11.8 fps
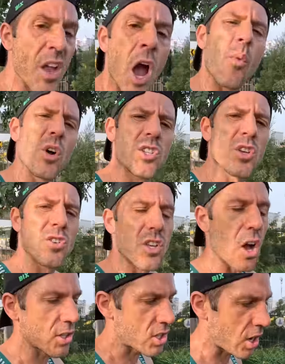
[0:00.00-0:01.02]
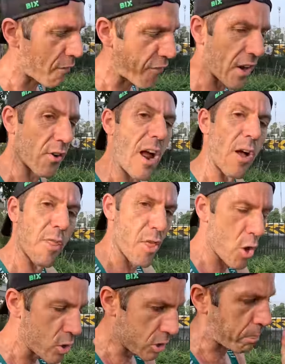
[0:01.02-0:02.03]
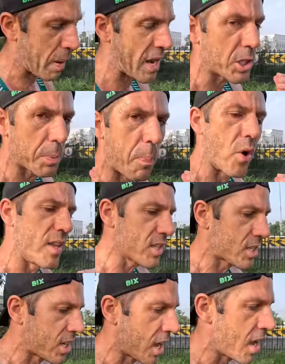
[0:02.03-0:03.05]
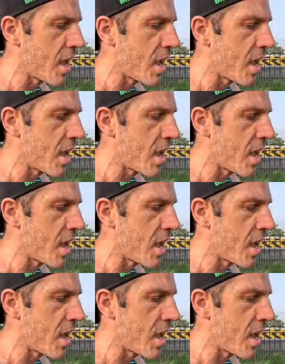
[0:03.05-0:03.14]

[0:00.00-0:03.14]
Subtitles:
And once you start to figure out those pinch points,